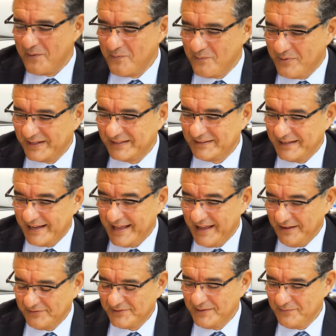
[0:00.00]
But I
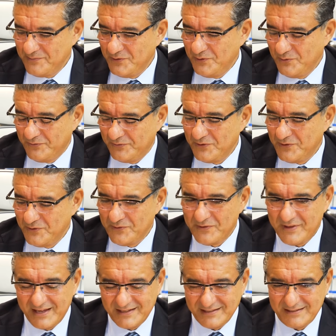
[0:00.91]
have some new for you.
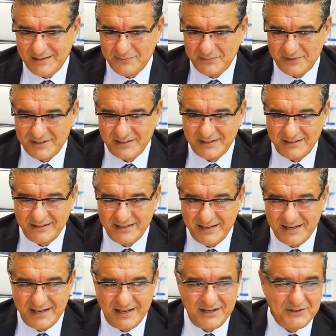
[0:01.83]
Yes, I'm going to
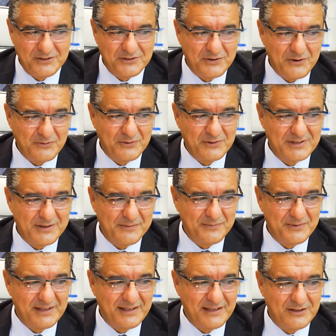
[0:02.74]
show you
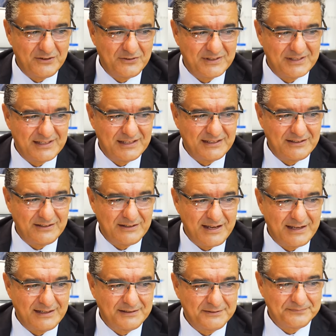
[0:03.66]
something interesting
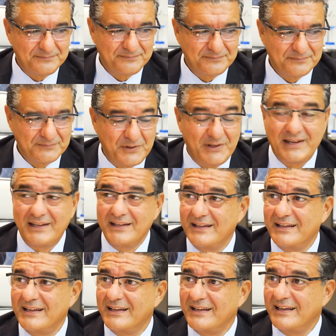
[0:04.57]
tonight. Something you
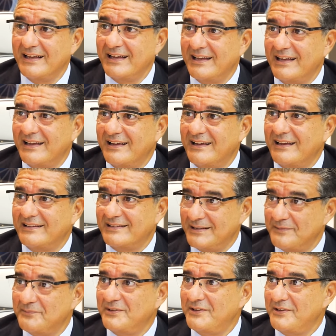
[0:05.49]
haven't got?
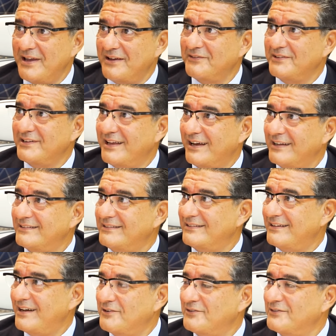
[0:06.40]
something you haven't got.
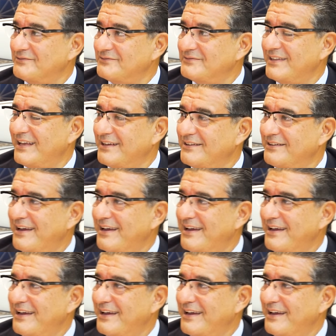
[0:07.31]
Okay. yeah,